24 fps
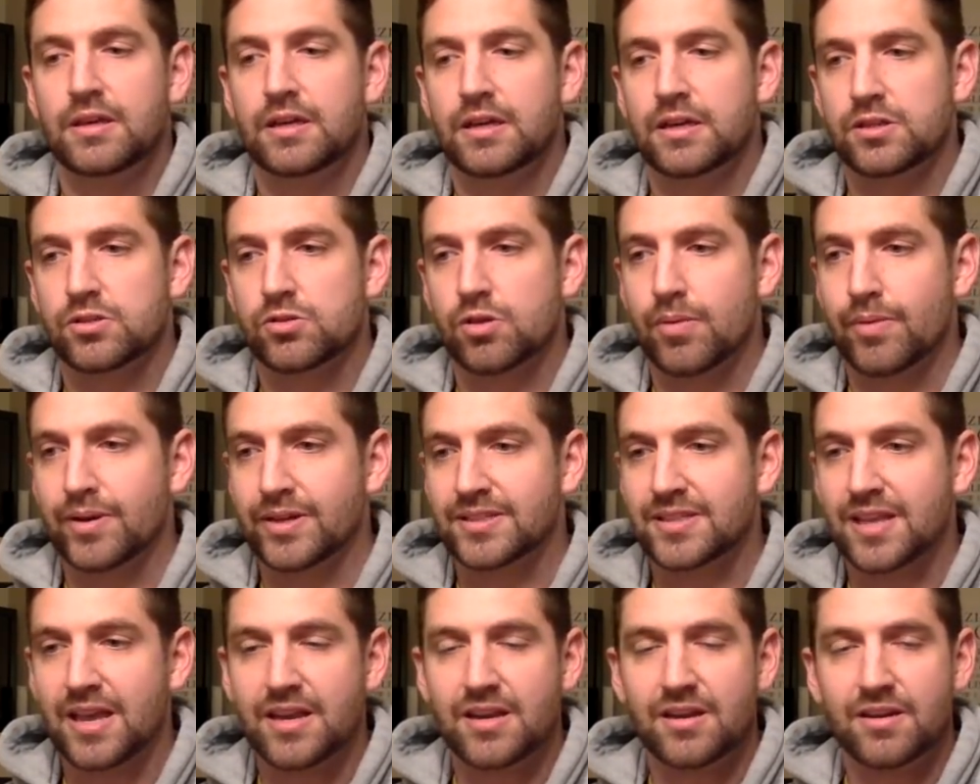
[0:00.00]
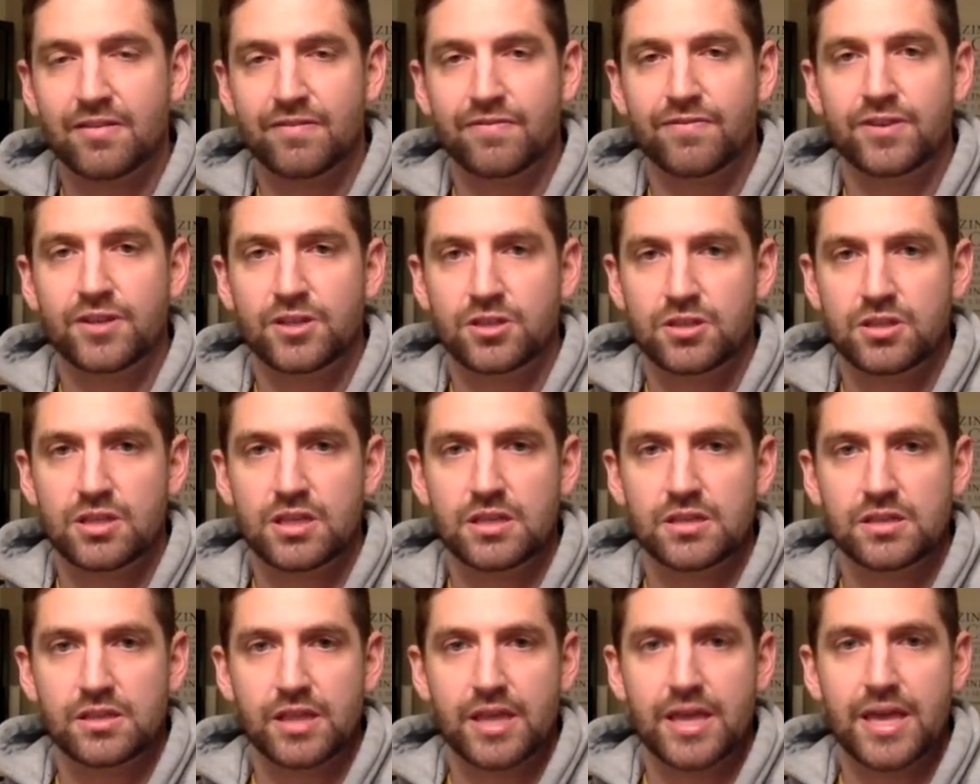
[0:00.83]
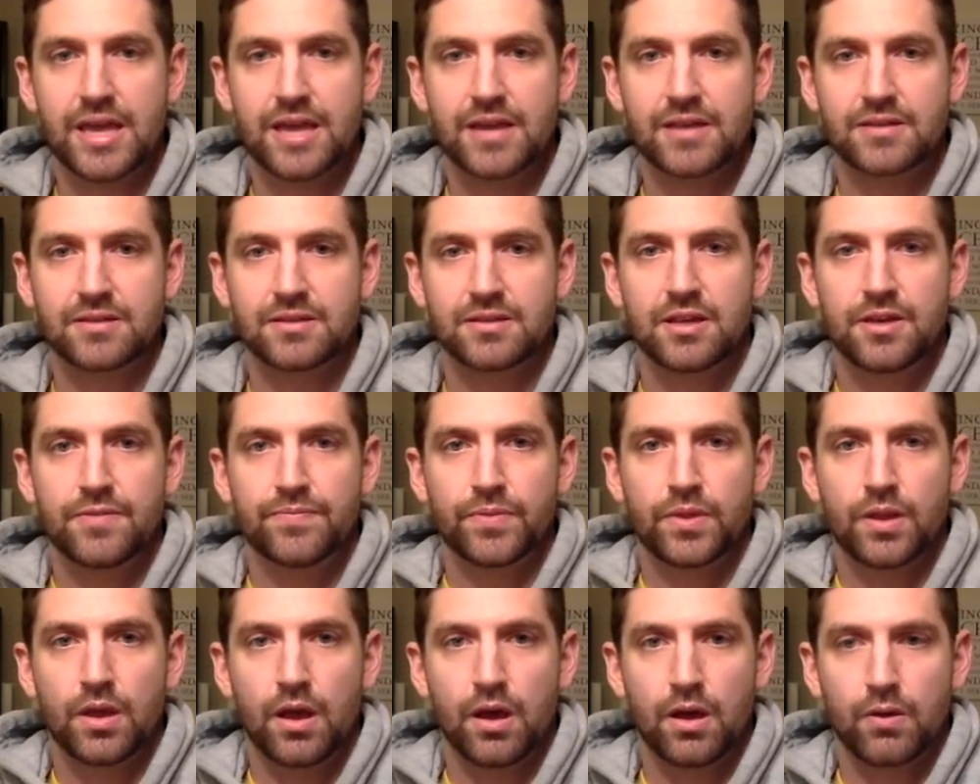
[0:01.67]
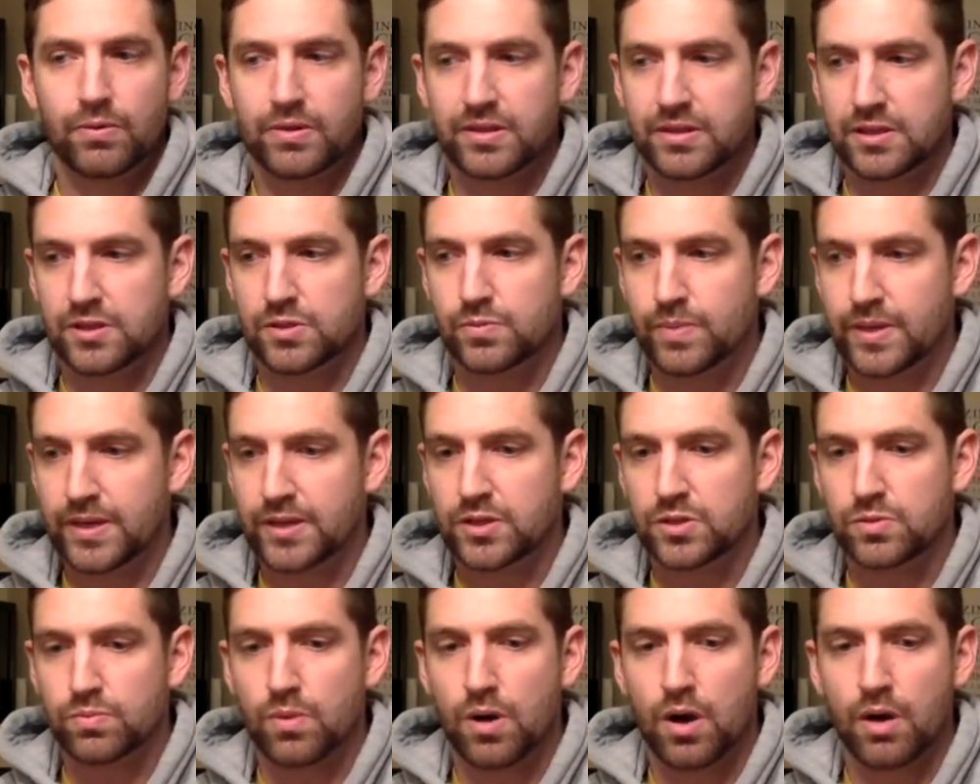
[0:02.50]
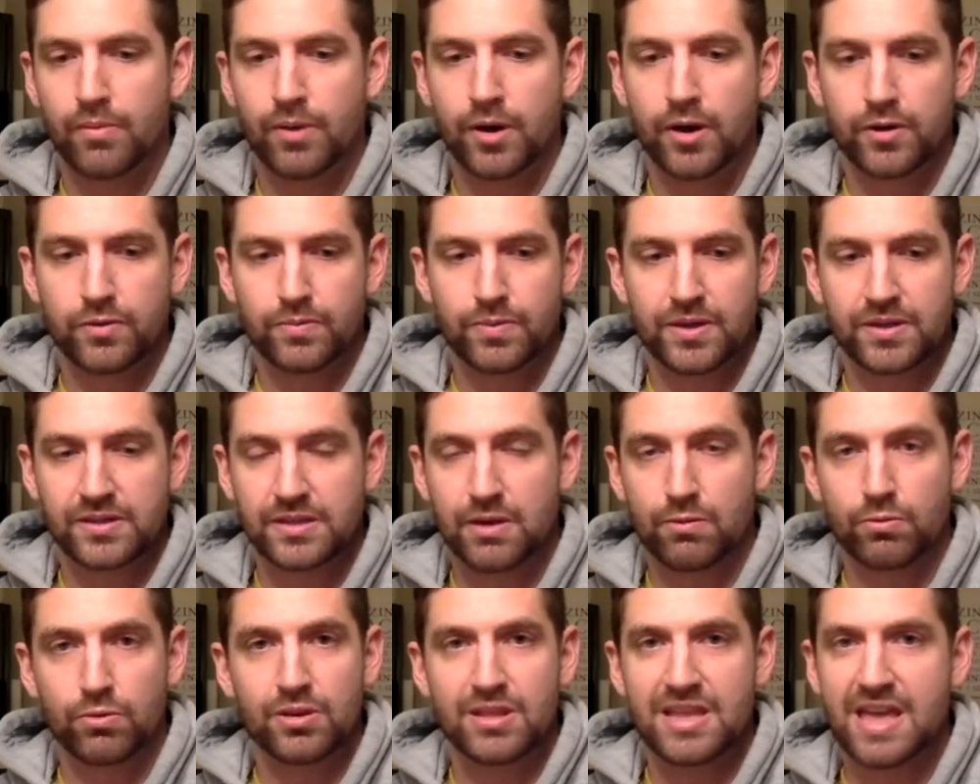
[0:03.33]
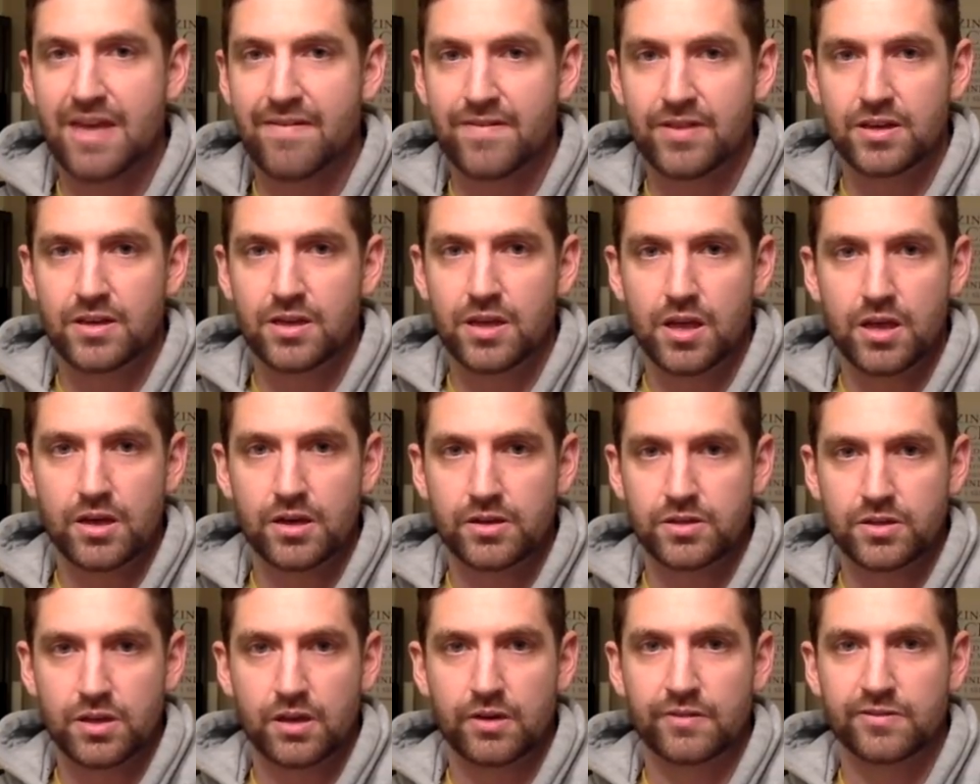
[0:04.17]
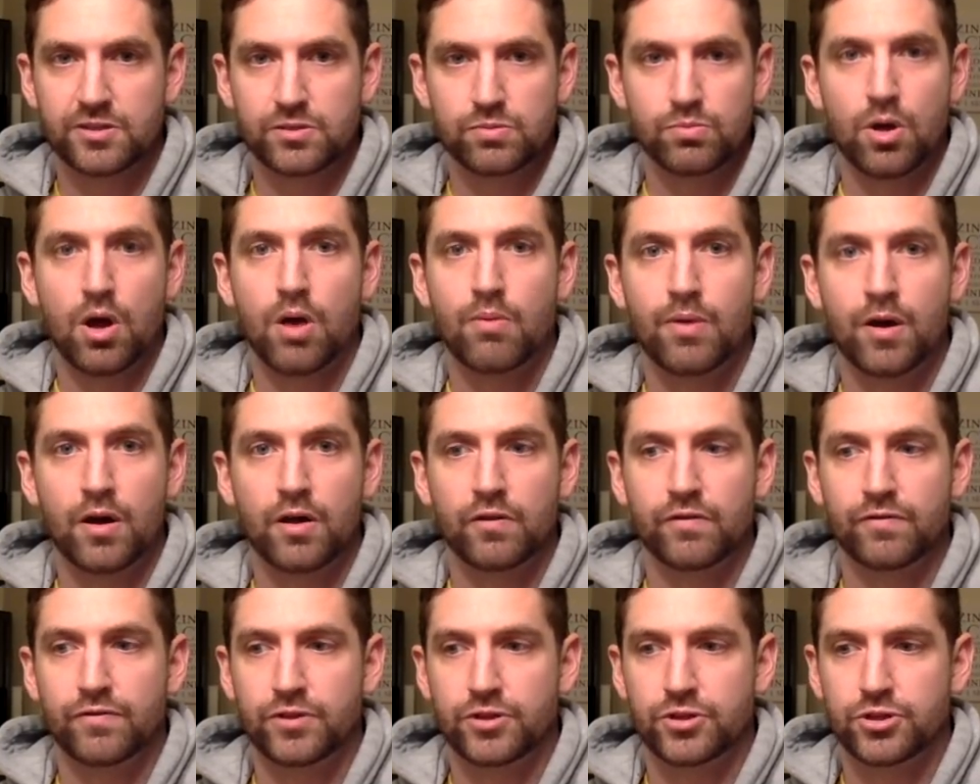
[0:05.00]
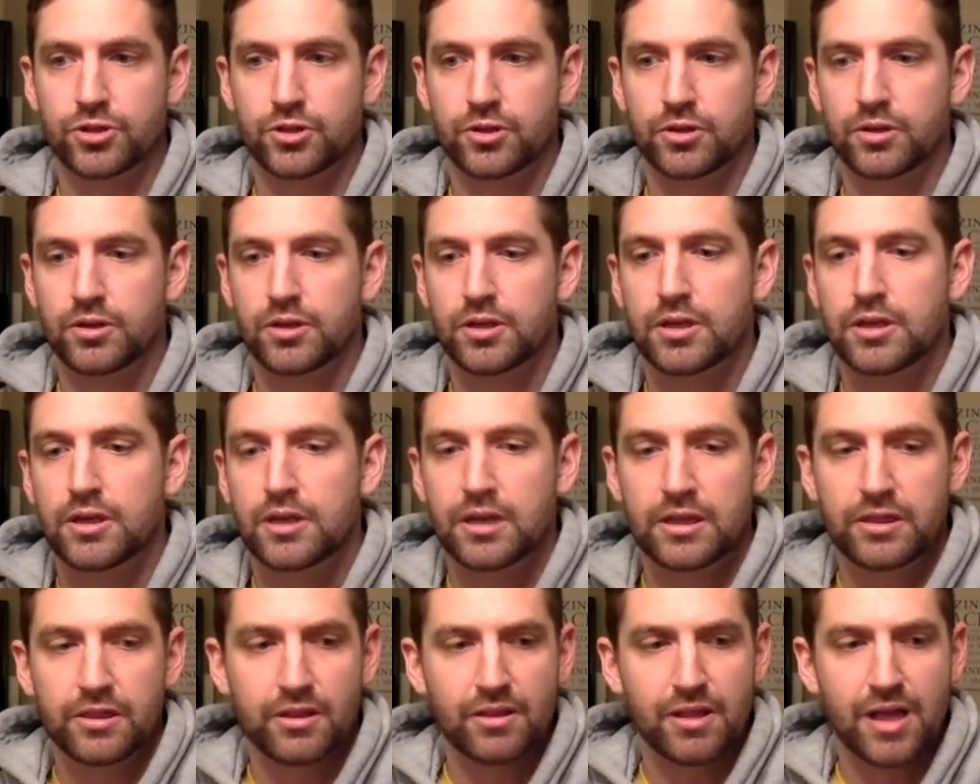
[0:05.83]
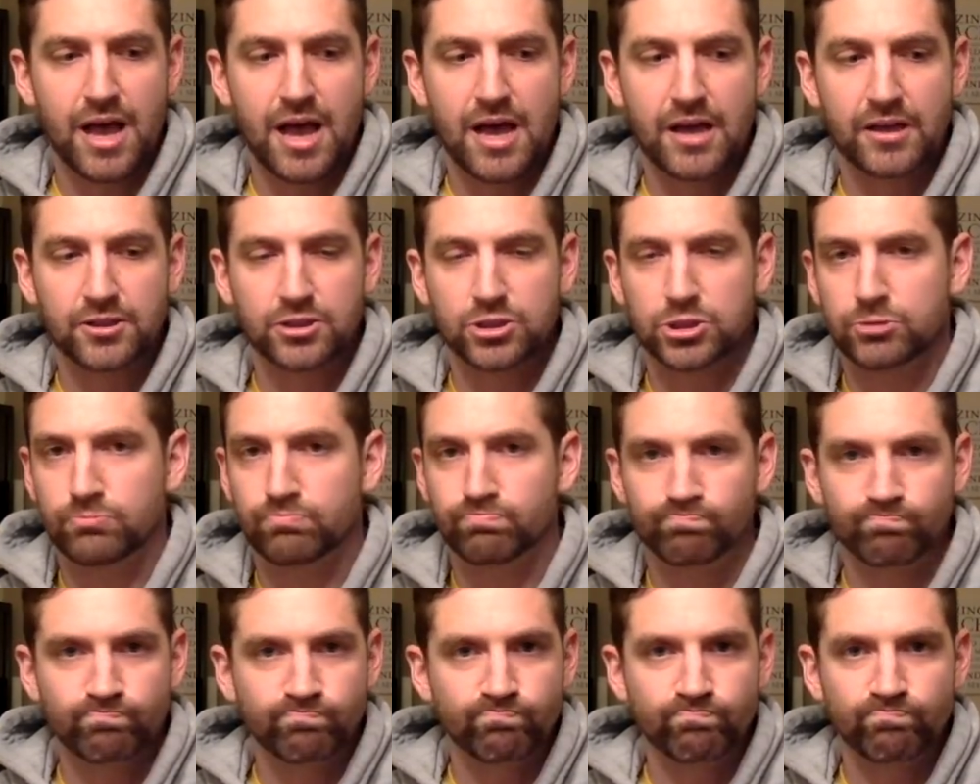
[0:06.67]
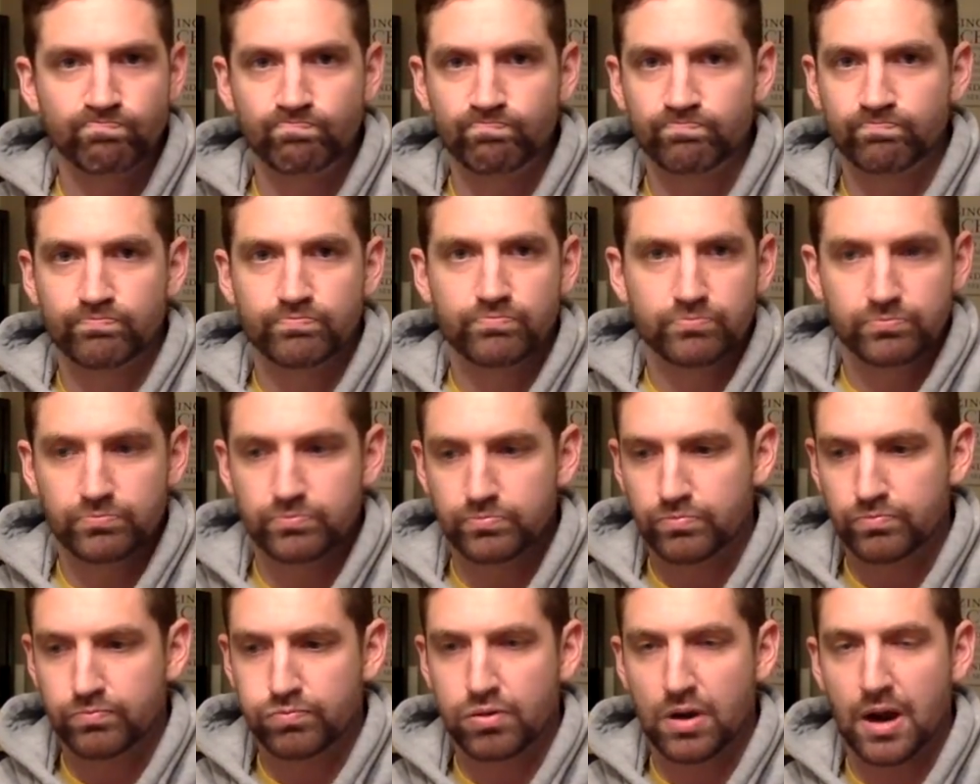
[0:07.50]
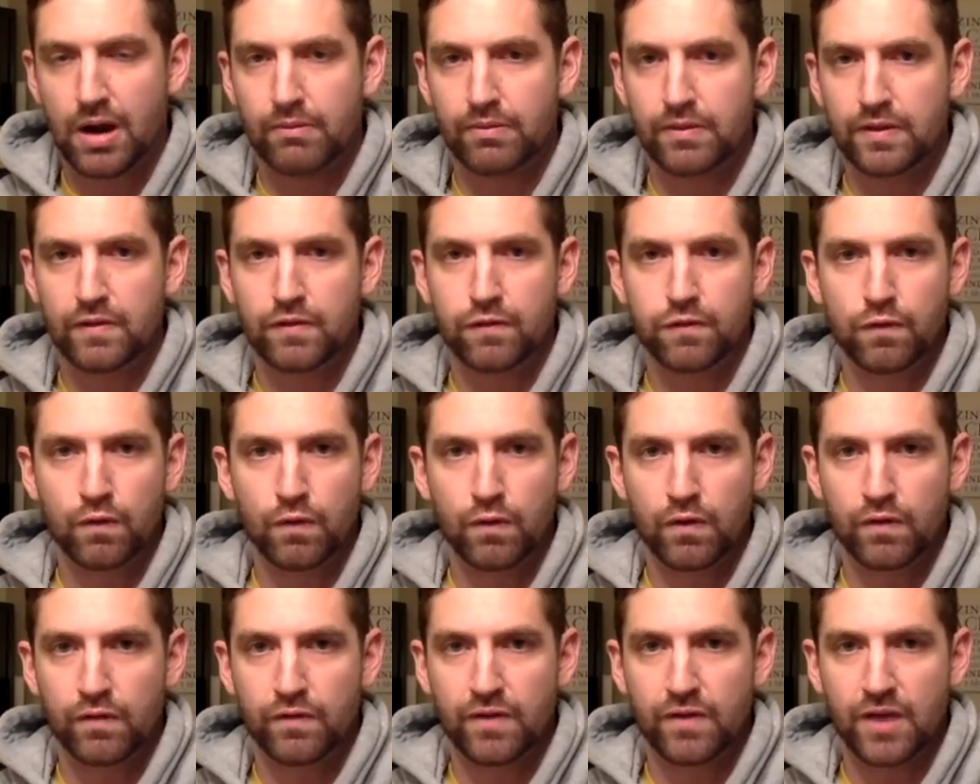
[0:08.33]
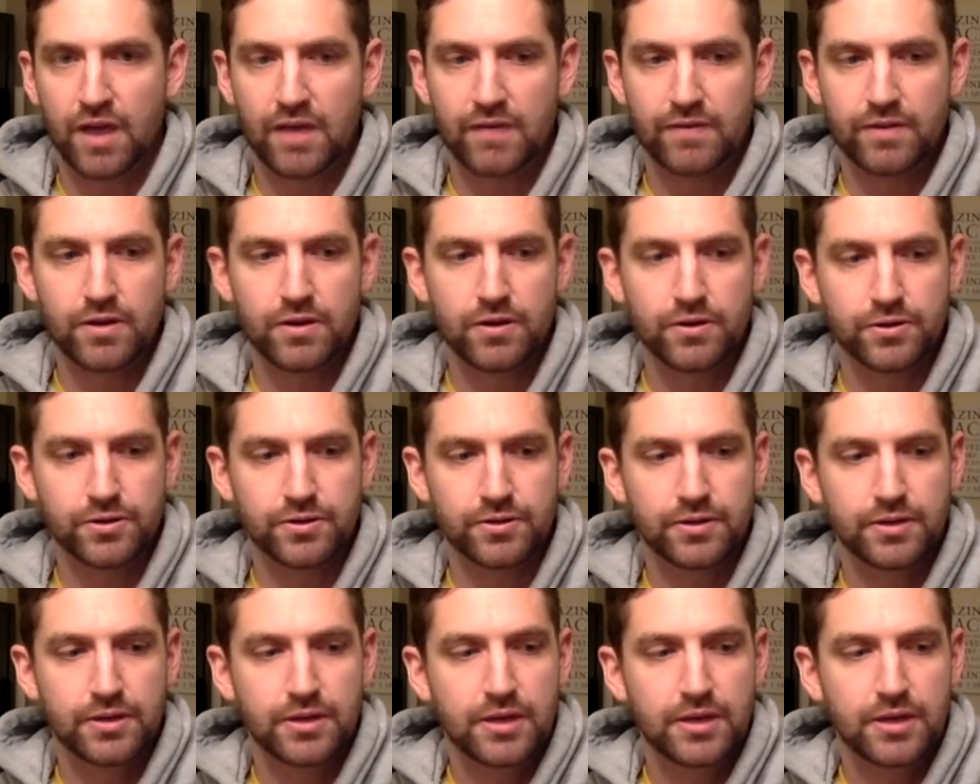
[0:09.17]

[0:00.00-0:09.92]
And so I'm excited to fish these lakes with these big smallmouth because I really haven't done a ton of smallmouth fishing in the last probably 4 or 5 years.